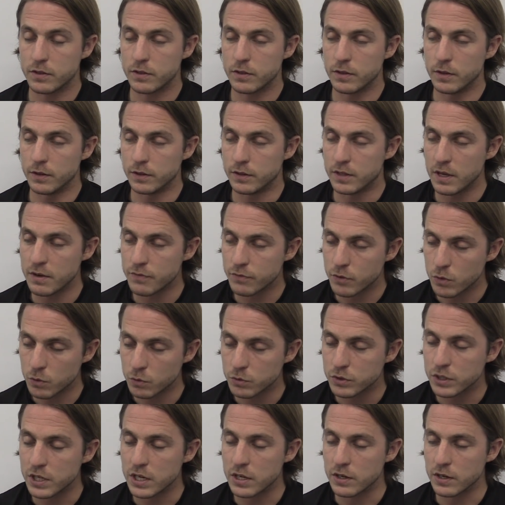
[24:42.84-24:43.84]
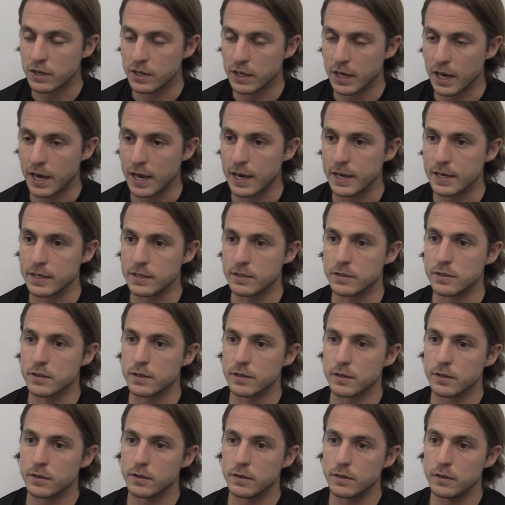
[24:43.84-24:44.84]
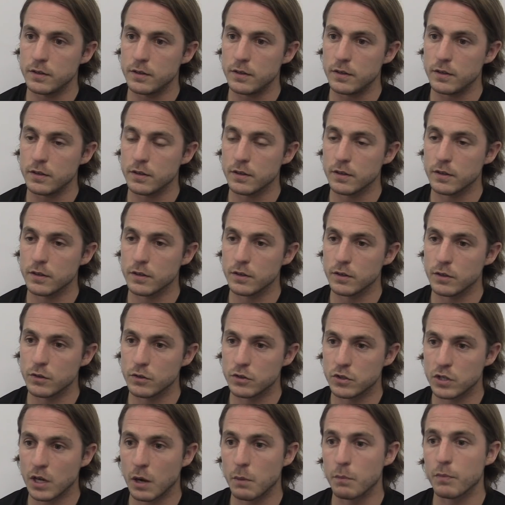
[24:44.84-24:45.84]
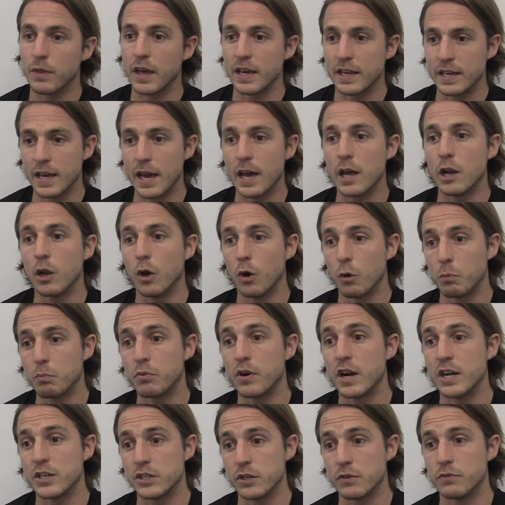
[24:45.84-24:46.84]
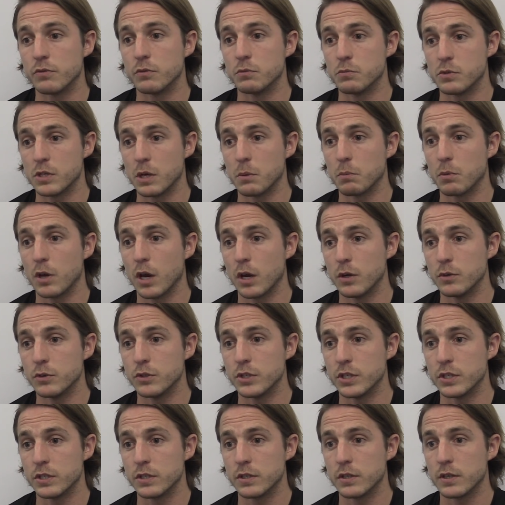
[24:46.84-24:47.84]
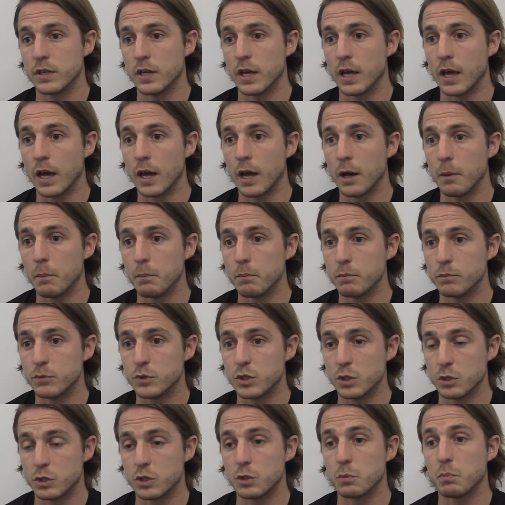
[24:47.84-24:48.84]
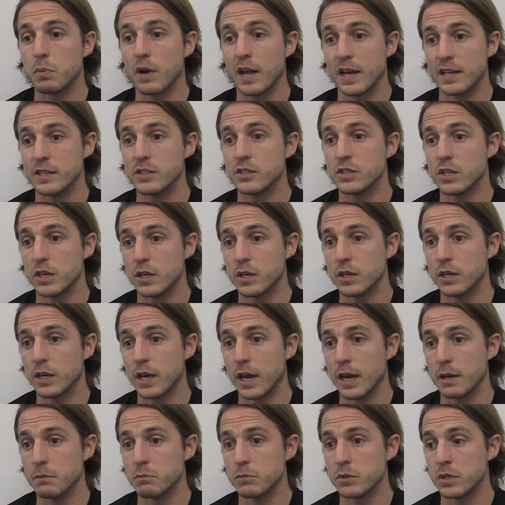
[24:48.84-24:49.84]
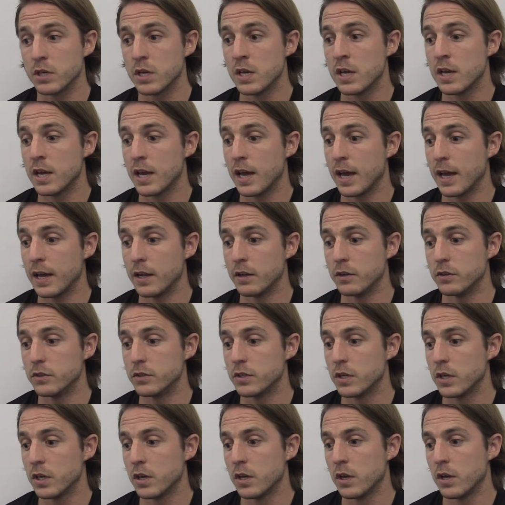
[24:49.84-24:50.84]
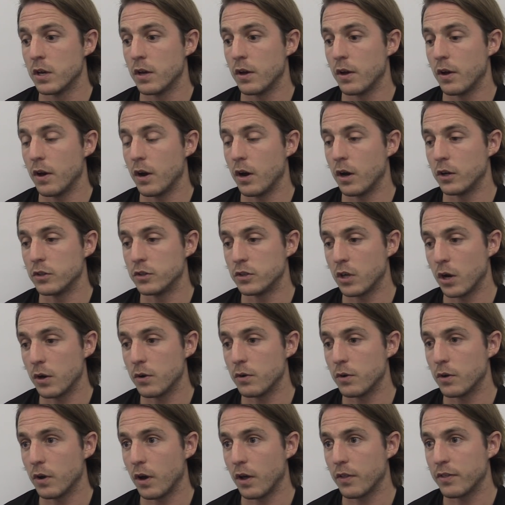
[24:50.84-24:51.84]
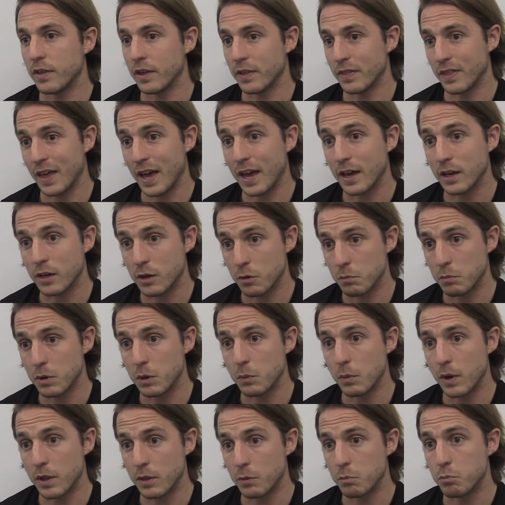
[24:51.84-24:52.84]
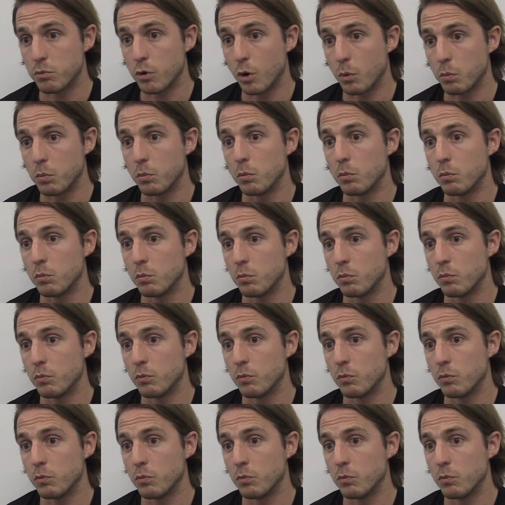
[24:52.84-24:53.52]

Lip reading: the difficulty you can get is they get a lot of pressure from some coaches to play in certain games, and I think that can be where the problem